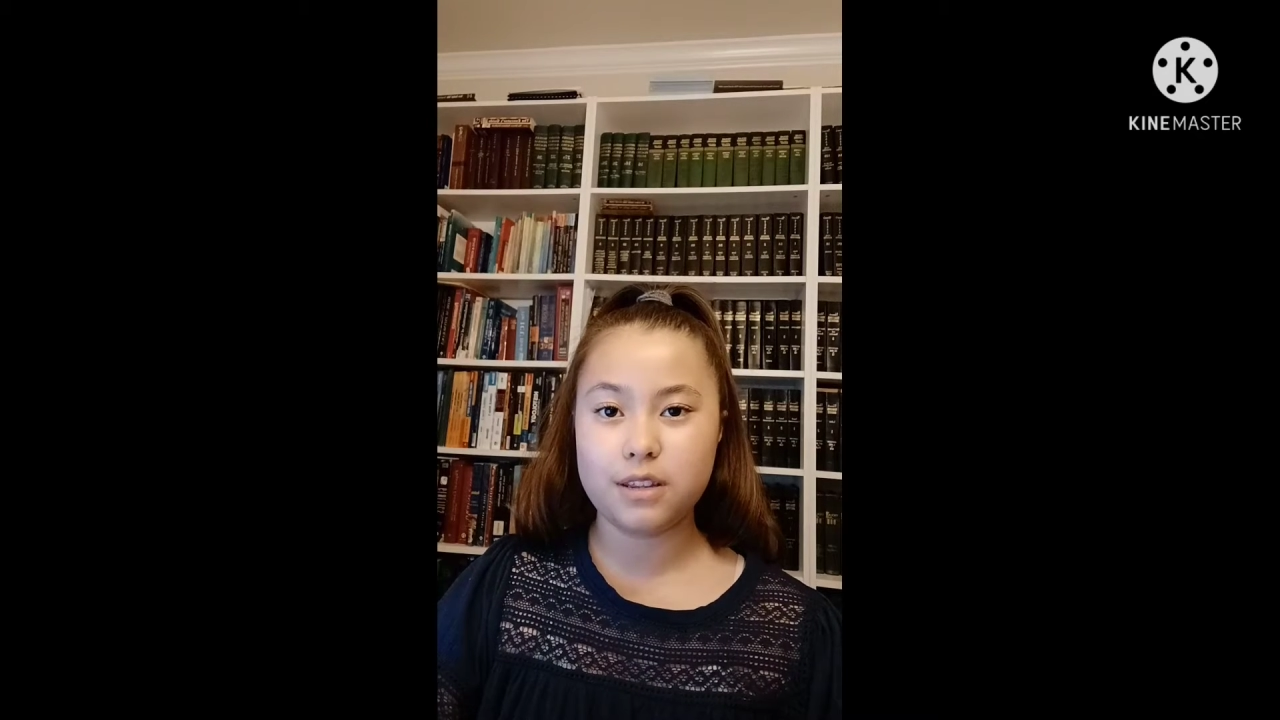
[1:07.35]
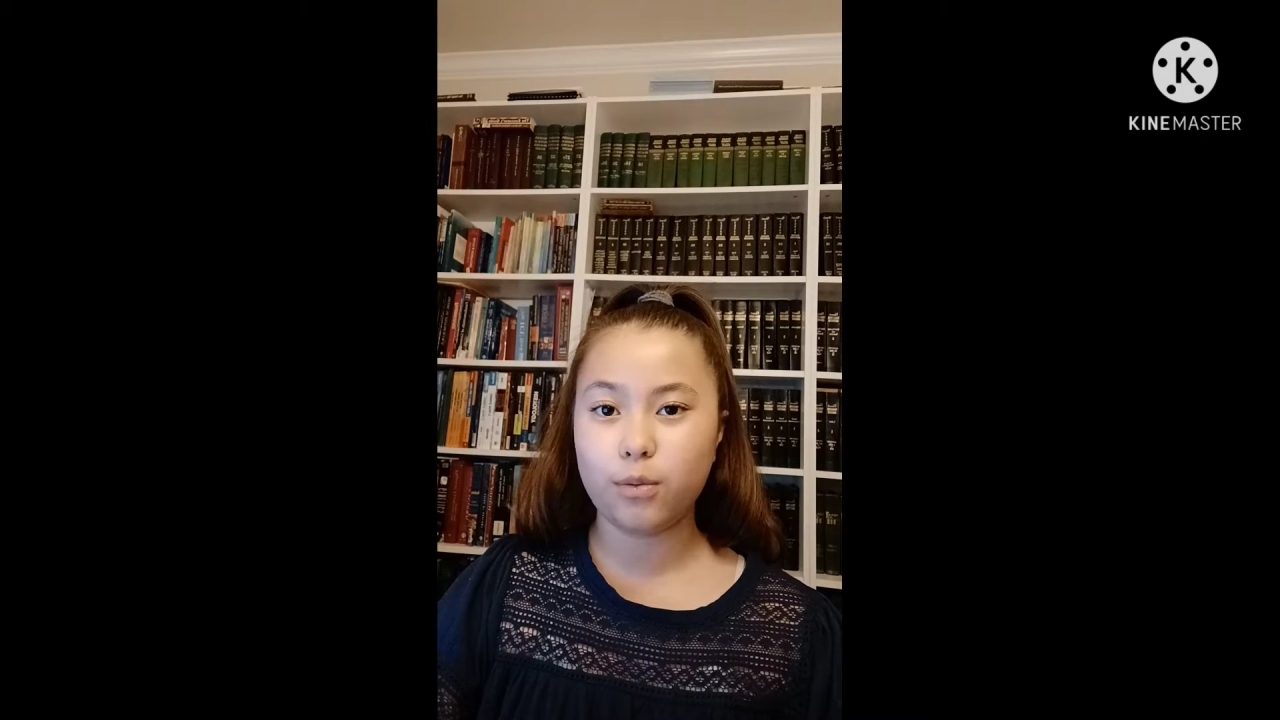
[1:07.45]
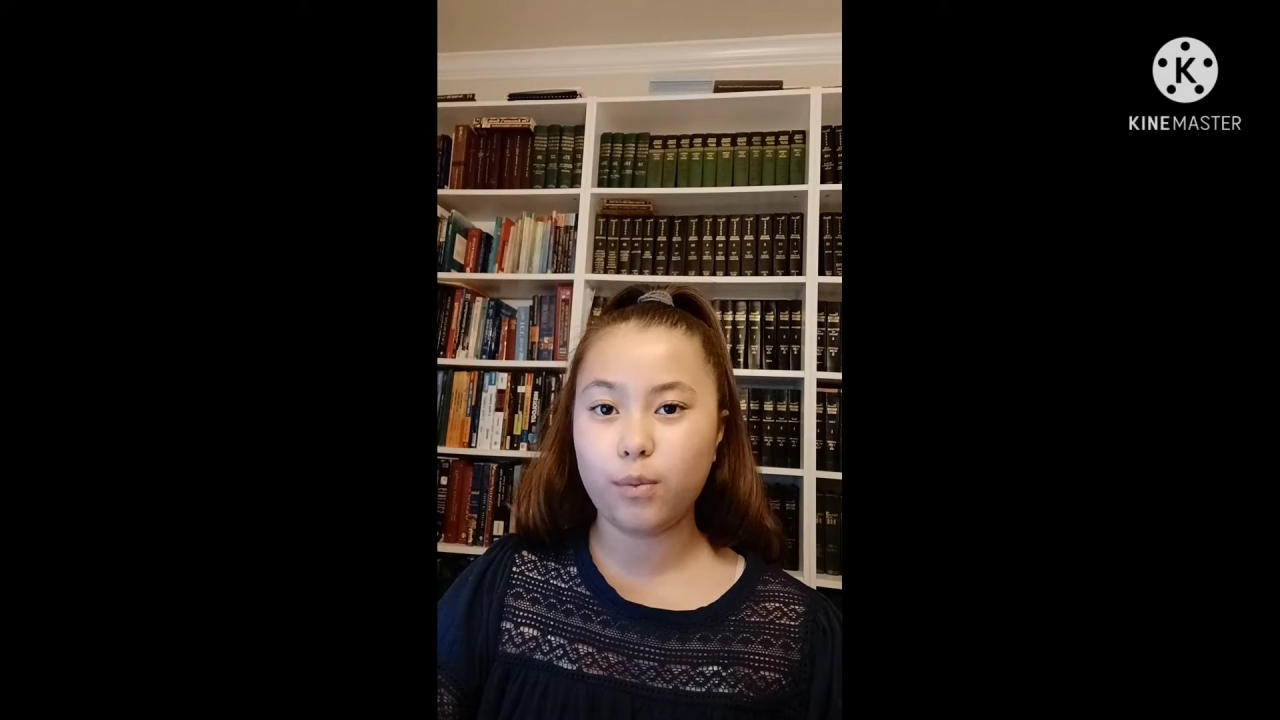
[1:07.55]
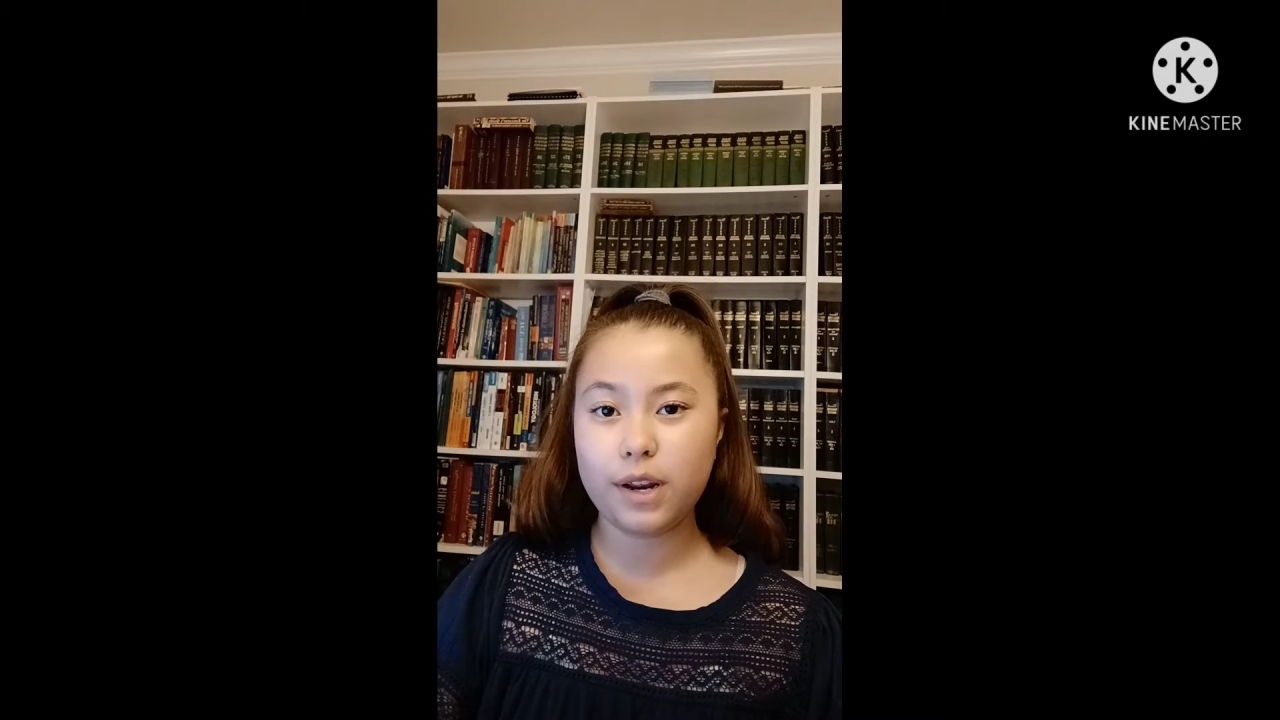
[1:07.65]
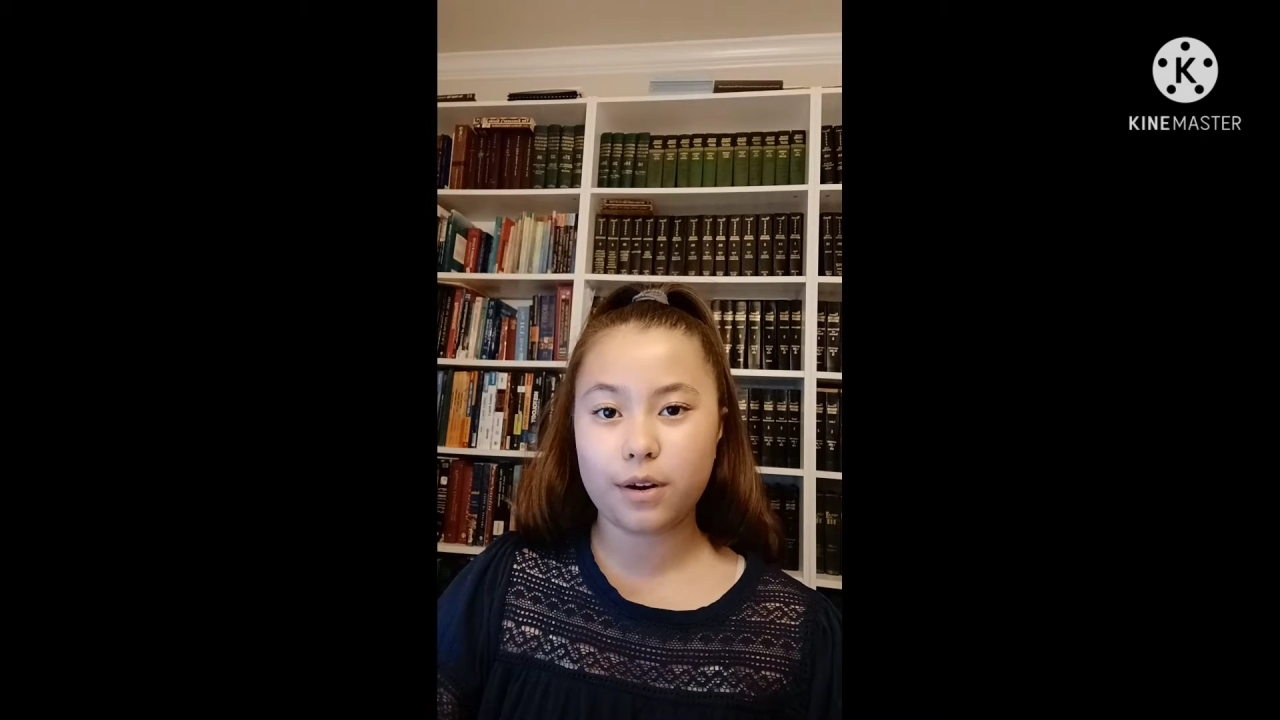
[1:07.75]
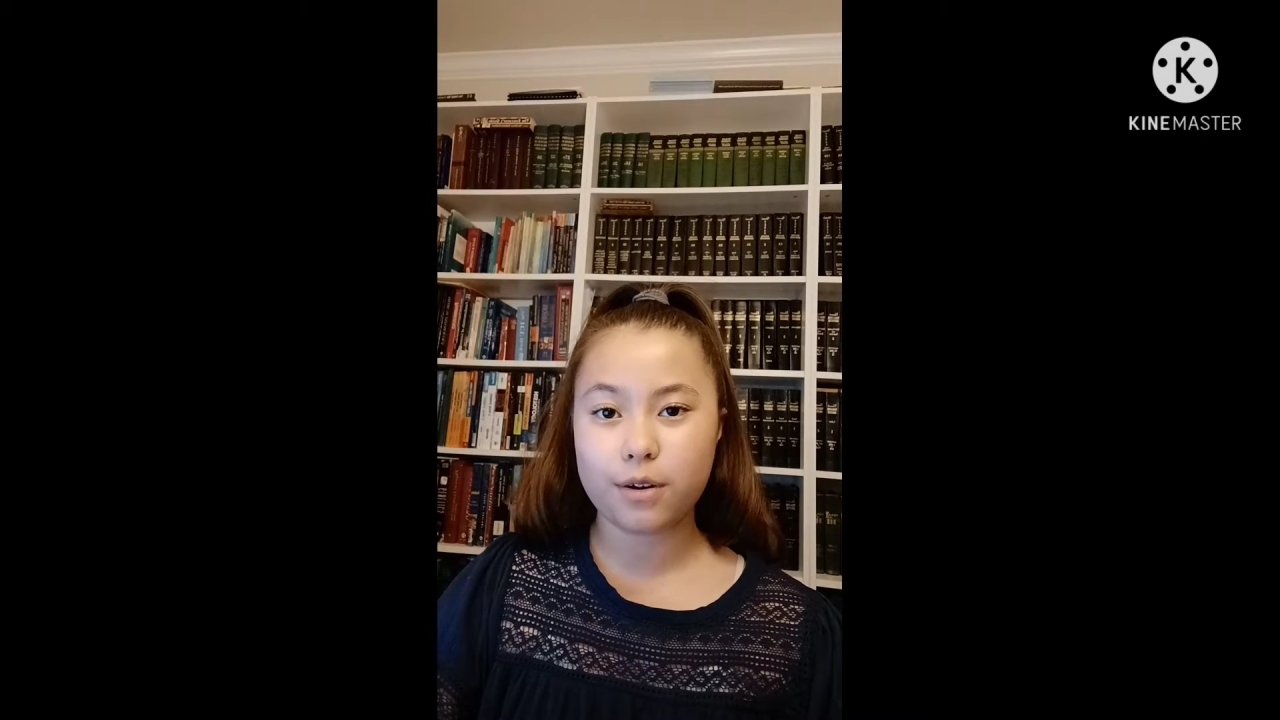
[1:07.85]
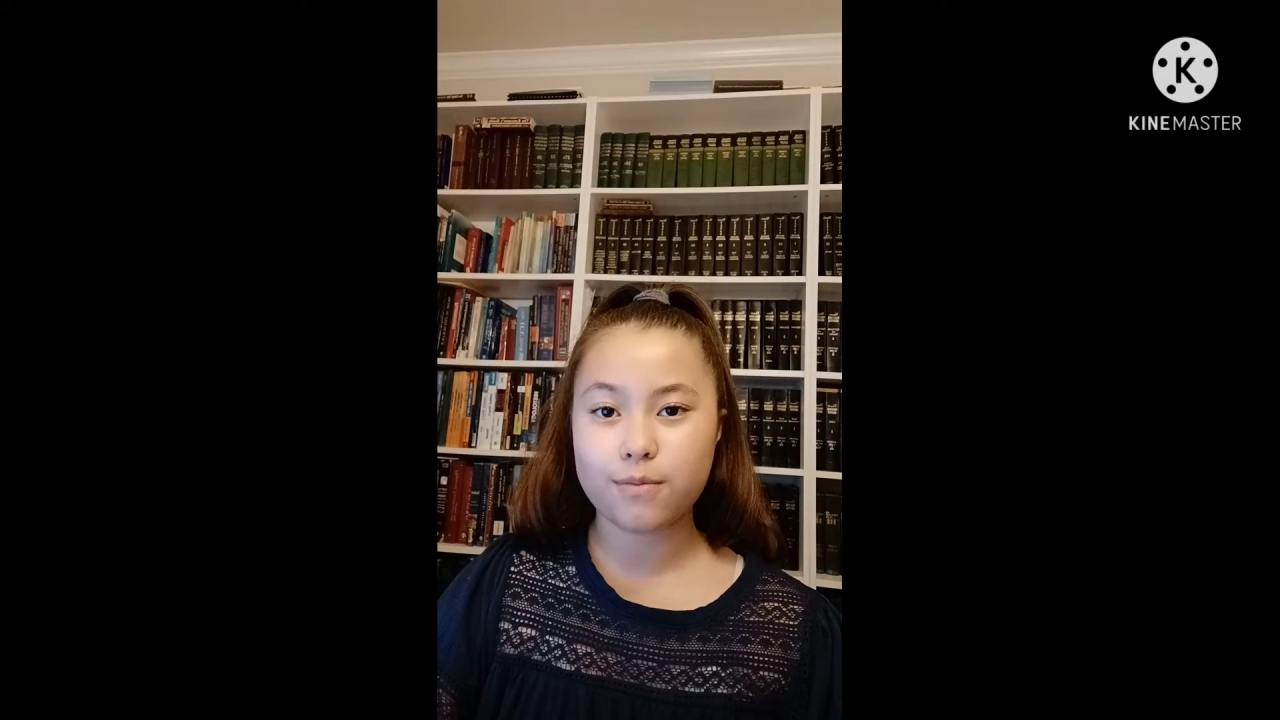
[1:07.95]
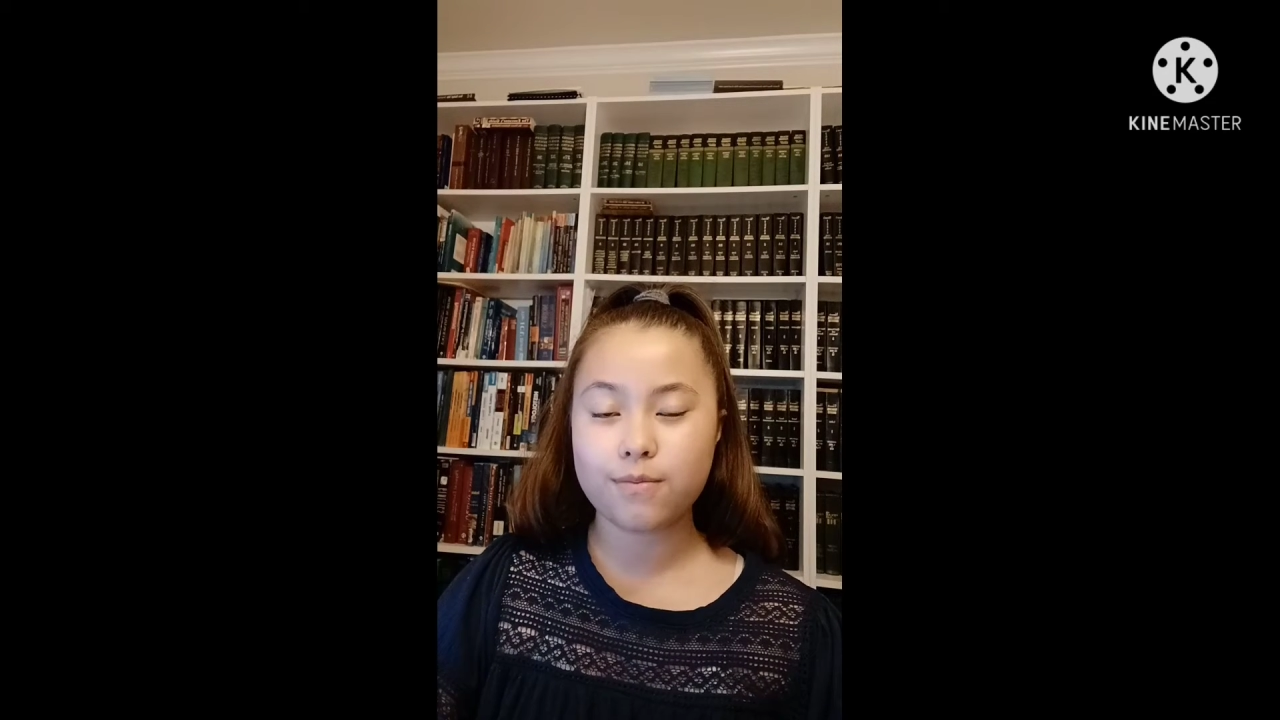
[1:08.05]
the winner.